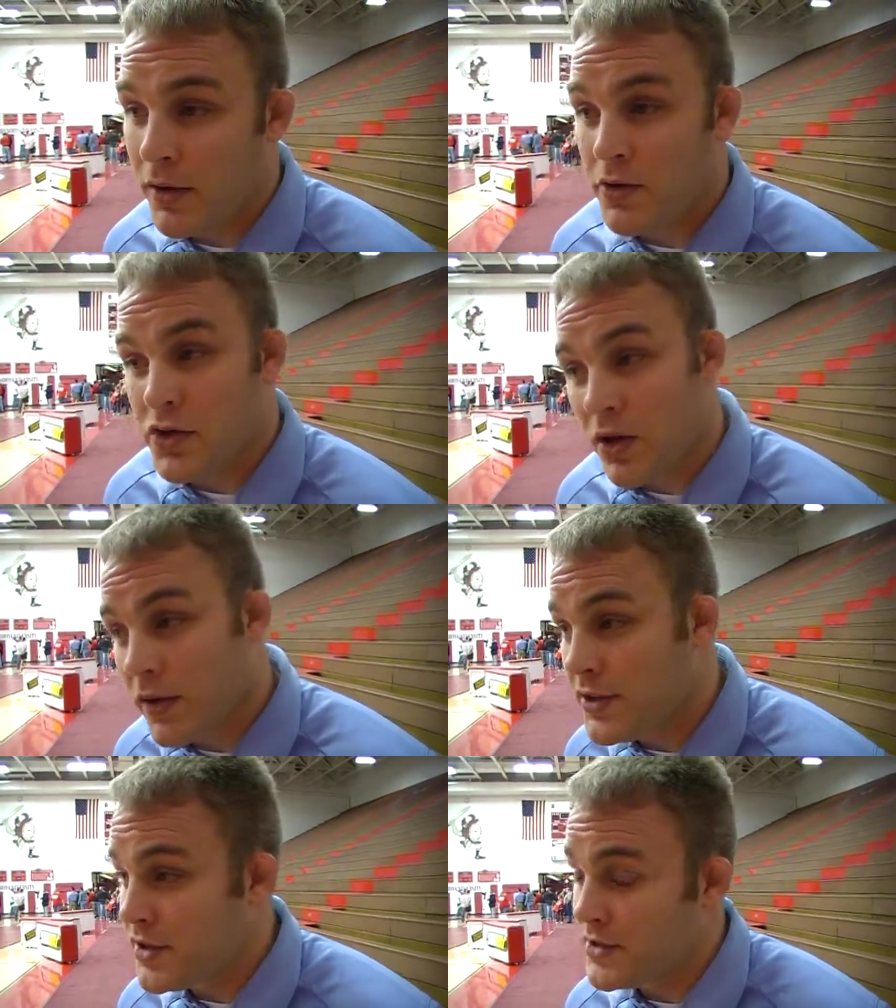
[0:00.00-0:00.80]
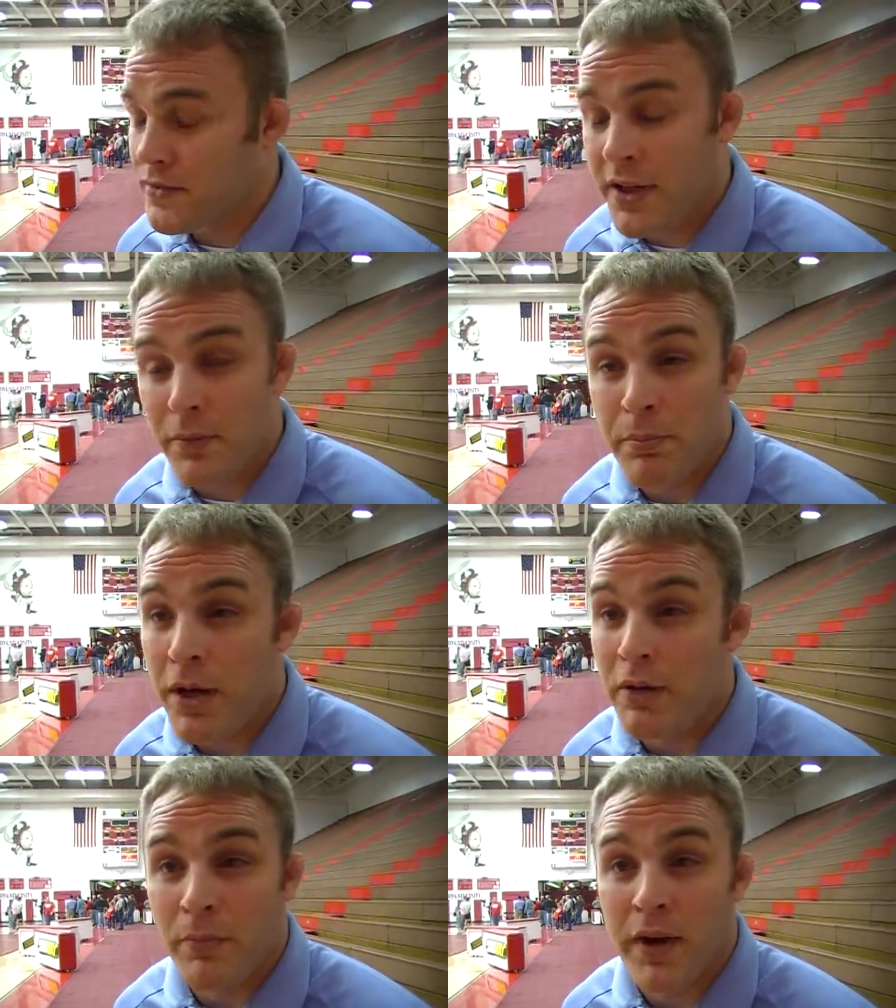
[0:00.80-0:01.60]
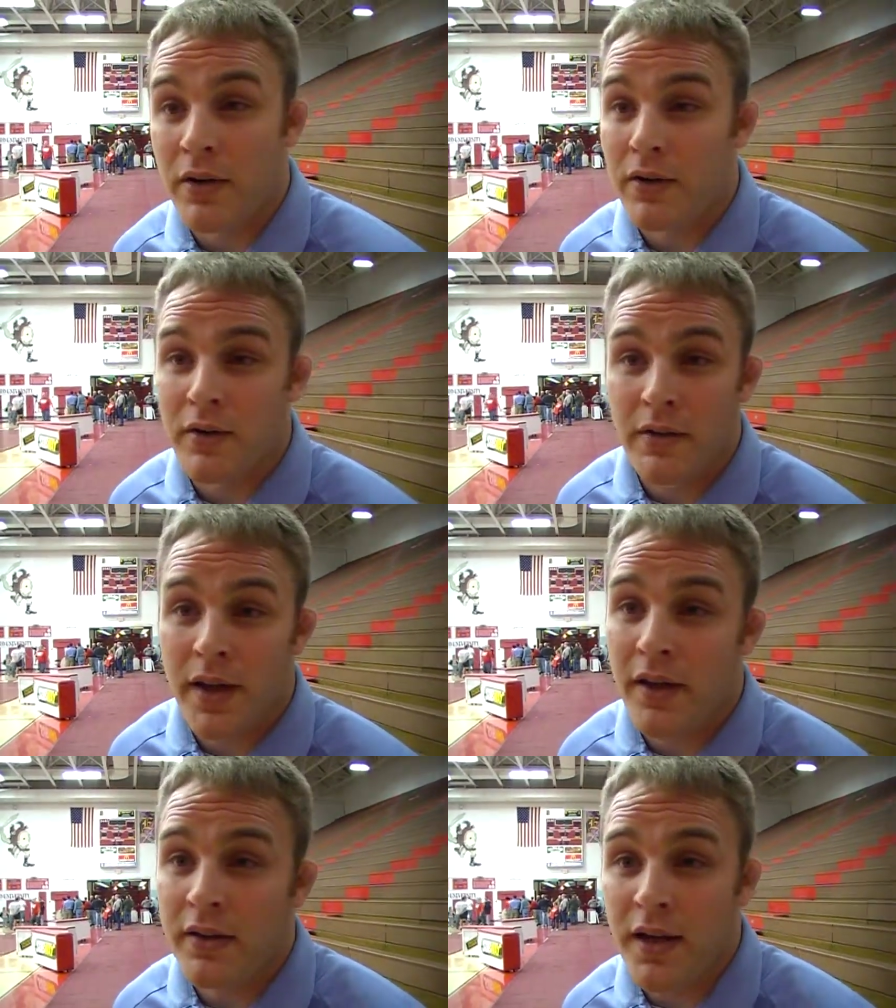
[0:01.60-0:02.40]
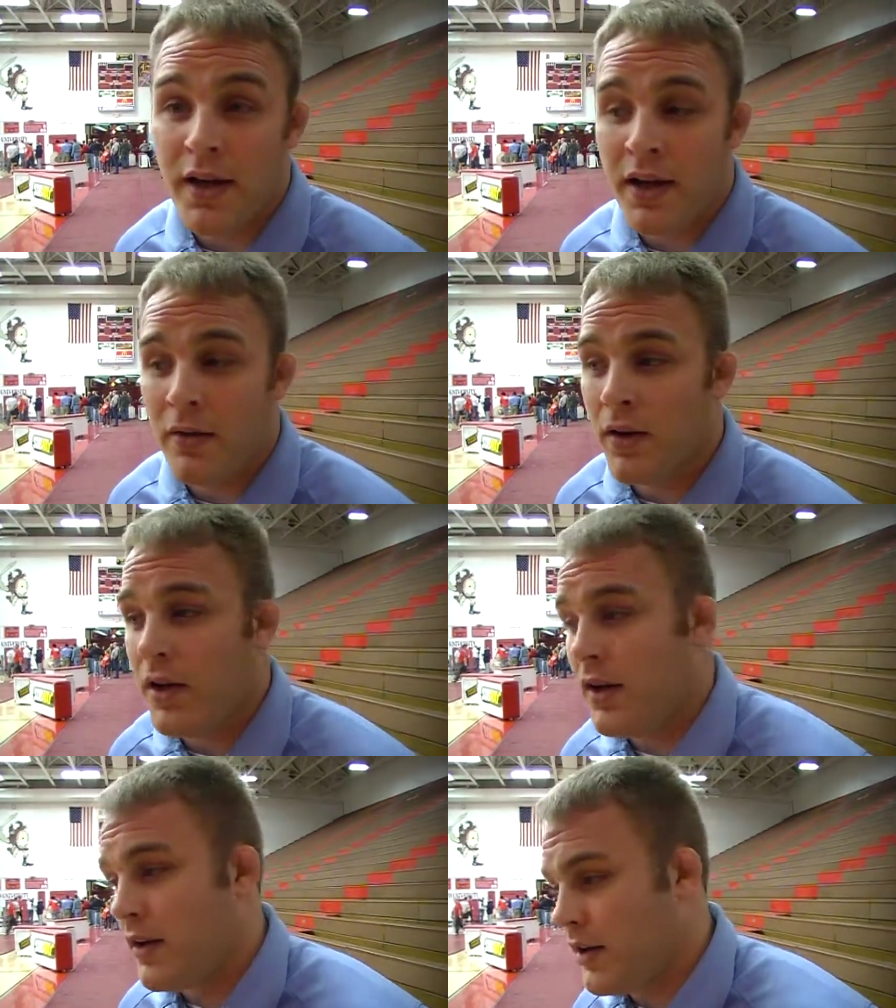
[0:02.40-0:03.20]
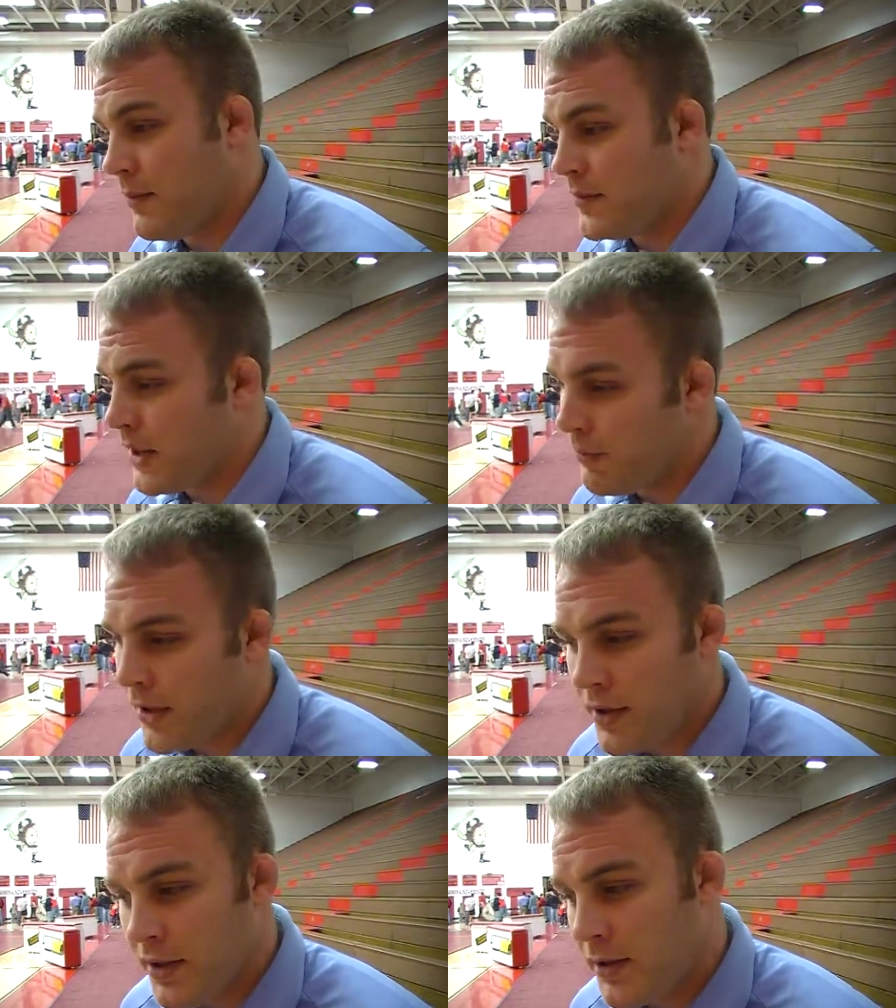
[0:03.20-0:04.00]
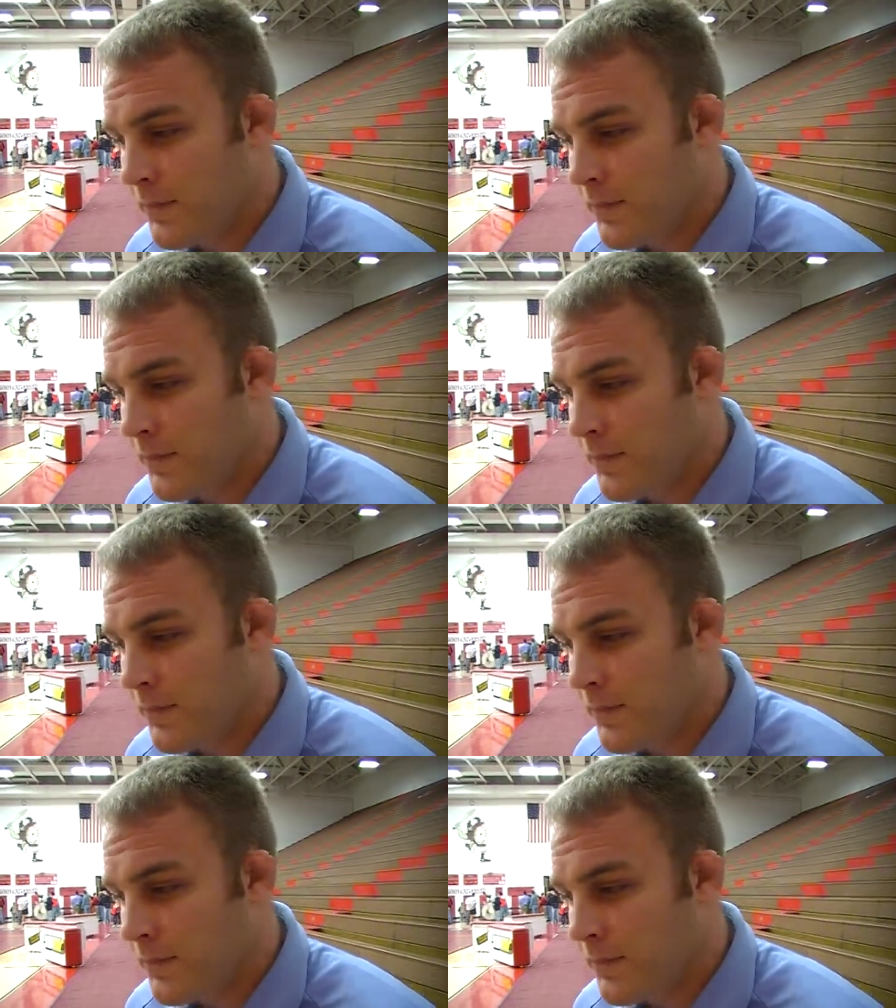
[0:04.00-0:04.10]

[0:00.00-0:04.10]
You know, Drury's just getting better and better day in, day out. Um, Tenpenny,